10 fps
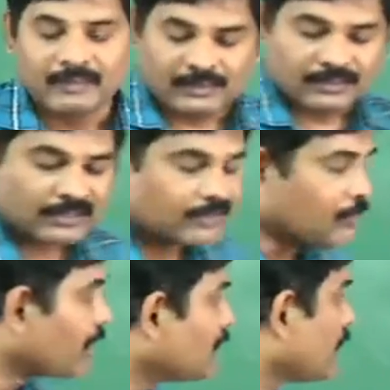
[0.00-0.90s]
This is
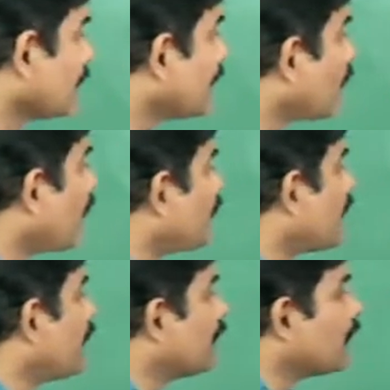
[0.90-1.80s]
one thing. Thereafter
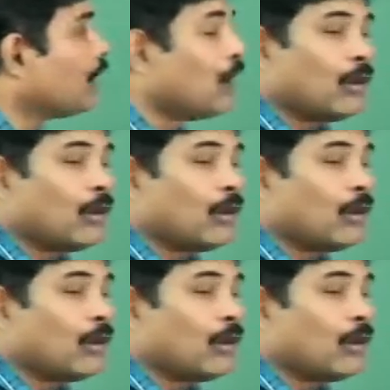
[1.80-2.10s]
here,